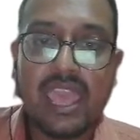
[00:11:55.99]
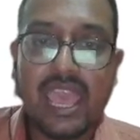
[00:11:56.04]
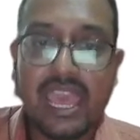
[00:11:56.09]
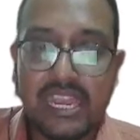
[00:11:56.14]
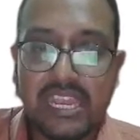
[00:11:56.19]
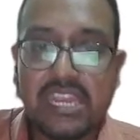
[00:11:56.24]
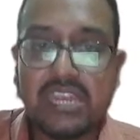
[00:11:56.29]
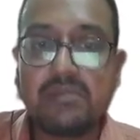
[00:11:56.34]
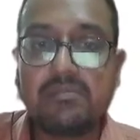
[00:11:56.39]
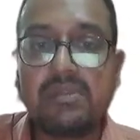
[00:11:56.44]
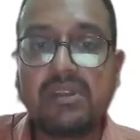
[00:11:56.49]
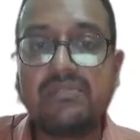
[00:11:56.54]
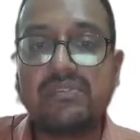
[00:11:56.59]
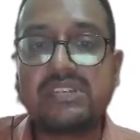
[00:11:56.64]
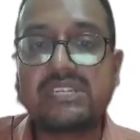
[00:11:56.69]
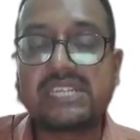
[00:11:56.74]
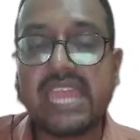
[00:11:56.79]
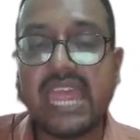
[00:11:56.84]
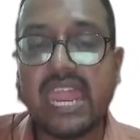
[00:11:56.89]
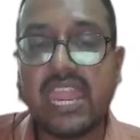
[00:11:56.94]
Any number
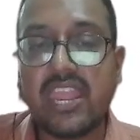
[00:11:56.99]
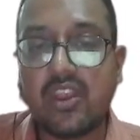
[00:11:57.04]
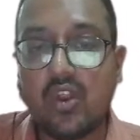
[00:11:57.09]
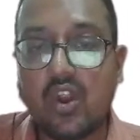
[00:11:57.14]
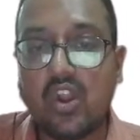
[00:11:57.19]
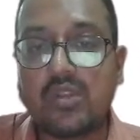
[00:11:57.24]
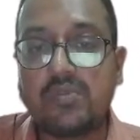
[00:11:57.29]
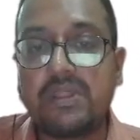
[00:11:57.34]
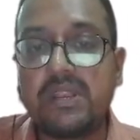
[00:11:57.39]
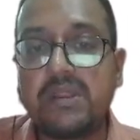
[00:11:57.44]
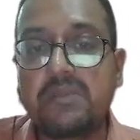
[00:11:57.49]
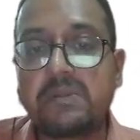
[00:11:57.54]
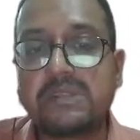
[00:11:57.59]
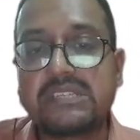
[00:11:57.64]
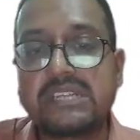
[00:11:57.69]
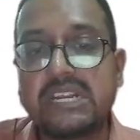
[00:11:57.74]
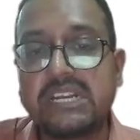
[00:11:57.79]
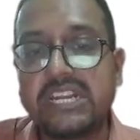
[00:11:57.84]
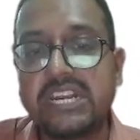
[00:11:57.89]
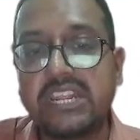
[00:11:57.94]
which cannot be
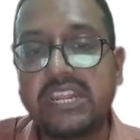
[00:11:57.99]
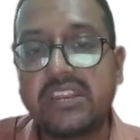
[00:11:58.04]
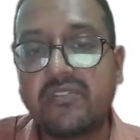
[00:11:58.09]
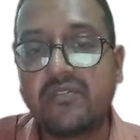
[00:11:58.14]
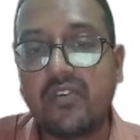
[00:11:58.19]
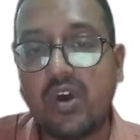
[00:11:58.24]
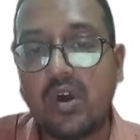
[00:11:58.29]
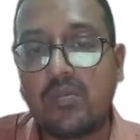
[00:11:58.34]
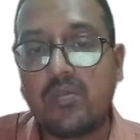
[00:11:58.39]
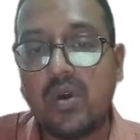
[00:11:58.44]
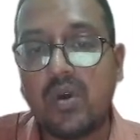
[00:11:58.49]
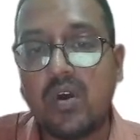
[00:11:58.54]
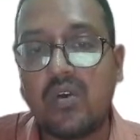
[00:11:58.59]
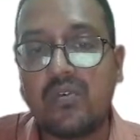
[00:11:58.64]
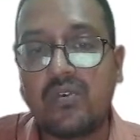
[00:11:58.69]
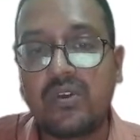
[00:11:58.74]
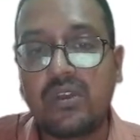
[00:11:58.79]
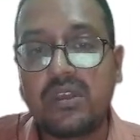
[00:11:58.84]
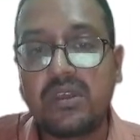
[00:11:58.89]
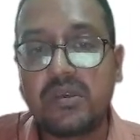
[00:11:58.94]
represented in form
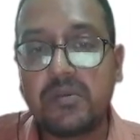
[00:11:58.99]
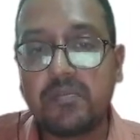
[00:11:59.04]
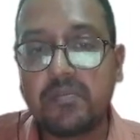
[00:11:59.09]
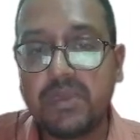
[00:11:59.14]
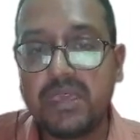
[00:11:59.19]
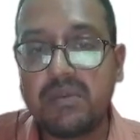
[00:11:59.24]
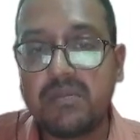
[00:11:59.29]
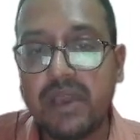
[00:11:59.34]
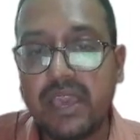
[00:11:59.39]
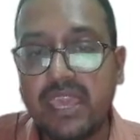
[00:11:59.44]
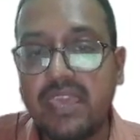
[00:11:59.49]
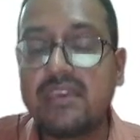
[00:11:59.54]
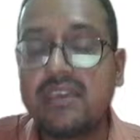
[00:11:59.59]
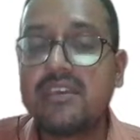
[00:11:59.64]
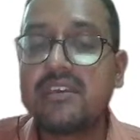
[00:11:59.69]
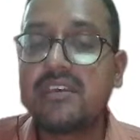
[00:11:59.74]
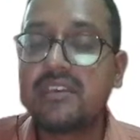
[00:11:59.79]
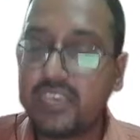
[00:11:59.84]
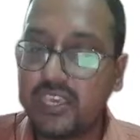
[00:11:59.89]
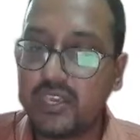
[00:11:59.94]
of P
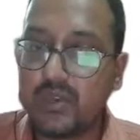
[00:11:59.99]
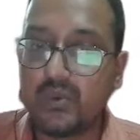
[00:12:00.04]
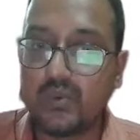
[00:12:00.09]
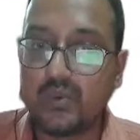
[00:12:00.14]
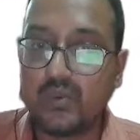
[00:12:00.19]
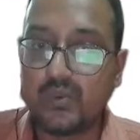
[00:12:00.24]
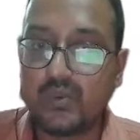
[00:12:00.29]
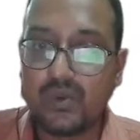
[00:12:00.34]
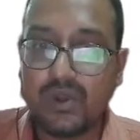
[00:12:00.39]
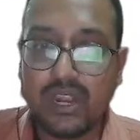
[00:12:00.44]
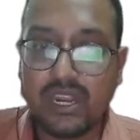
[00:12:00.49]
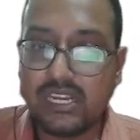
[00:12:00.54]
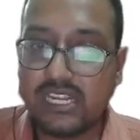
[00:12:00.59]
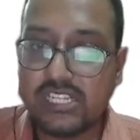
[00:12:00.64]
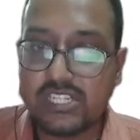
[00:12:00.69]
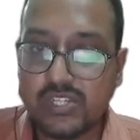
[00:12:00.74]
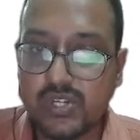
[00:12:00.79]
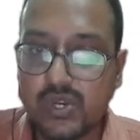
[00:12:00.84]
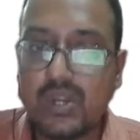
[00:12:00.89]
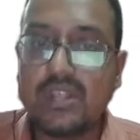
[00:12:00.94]
by Q.
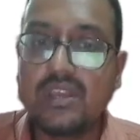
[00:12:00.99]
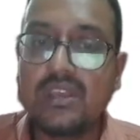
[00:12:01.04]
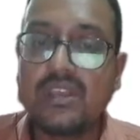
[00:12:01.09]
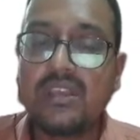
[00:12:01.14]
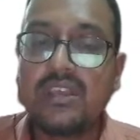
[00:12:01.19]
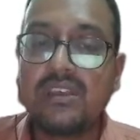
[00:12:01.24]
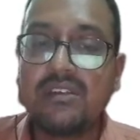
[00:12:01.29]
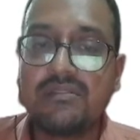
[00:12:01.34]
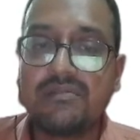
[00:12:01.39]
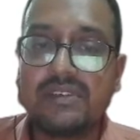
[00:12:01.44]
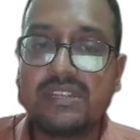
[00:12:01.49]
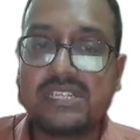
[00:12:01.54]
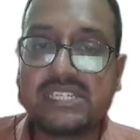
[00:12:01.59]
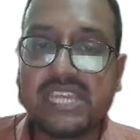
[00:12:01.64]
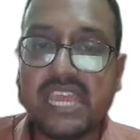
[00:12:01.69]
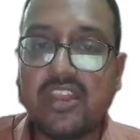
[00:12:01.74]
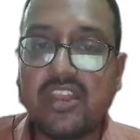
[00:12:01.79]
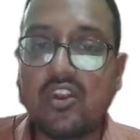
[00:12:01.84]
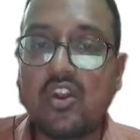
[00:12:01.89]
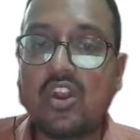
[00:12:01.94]
Understood?
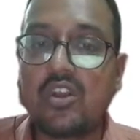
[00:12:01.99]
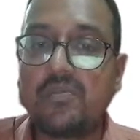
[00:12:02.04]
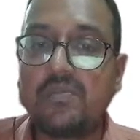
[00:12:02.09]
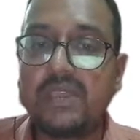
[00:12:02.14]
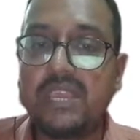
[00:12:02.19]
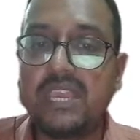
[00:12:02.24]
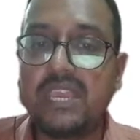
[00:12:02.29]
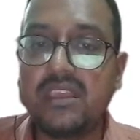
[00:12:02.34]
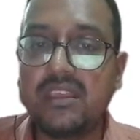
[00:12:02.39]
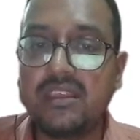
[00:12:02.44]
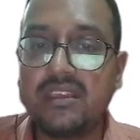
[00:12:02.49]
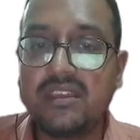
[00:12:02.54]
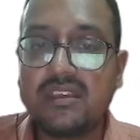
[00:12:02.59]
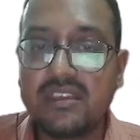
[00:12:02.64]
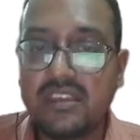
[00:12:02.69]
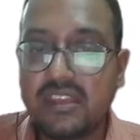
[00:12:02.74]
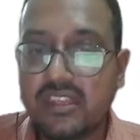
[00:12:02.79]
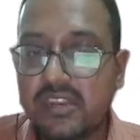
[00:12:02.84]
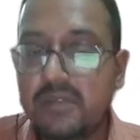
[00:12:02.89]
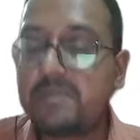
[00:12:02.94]
Which cannot be
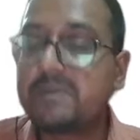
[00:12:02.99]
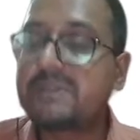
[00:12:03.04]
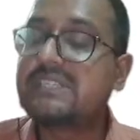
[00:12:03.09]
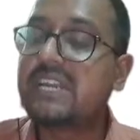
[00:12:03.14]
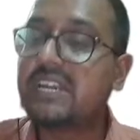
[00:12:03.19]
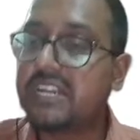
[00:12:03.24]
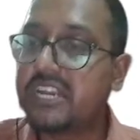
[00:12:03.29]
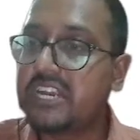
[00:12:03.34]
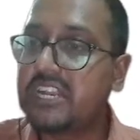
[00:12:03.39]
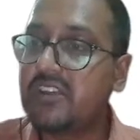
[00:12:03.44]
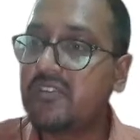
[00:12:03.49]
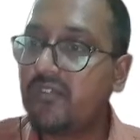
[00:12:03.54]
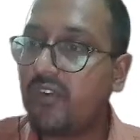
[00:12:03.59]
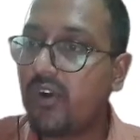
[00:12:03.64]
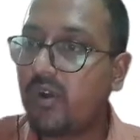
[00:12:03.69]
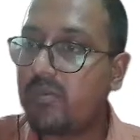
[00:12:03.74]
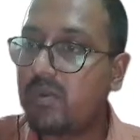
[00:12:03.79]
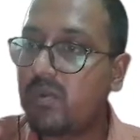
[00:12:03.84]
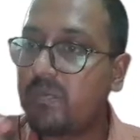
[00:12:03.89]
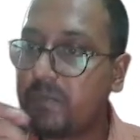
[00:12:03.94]
represented in
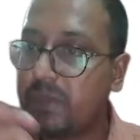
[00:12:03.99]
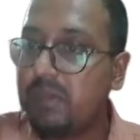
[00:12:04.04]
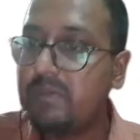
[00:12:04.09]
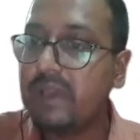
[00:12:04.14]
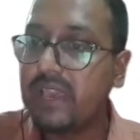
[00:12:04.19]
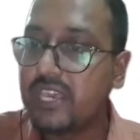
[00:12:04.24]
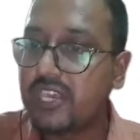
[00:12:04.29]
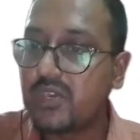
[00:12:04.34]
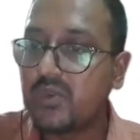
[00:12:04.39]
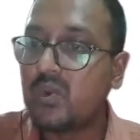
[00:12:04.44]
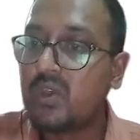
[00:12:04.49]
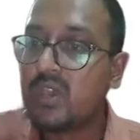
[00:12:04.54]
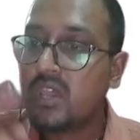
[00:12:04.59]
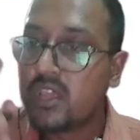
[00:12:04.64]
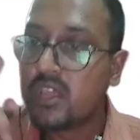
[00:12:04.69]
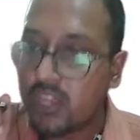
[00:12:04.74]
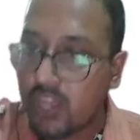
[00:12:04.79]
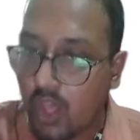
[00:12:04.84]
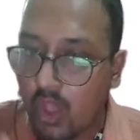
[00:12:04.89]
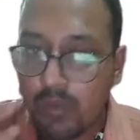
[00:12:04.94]
form of P by Q.
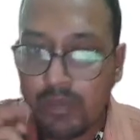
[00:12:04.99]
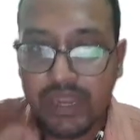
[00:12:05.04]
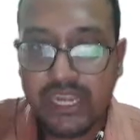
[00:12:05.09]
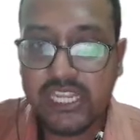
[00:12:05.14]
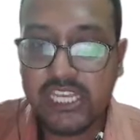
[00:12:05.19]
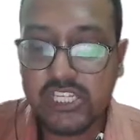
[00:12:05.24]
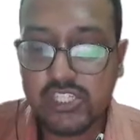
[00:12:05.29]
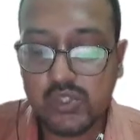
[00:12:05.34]
Now, my